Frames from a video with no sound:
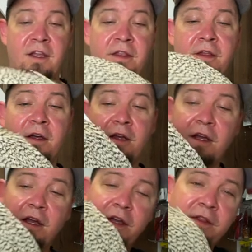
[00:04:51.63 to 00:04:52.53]
in the
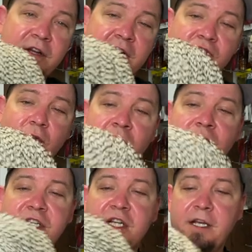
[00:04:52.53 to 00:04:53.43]
in the natural
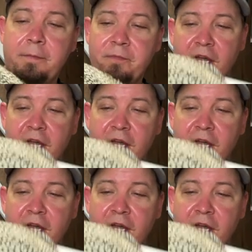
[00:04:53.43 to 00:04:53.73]
grizzly.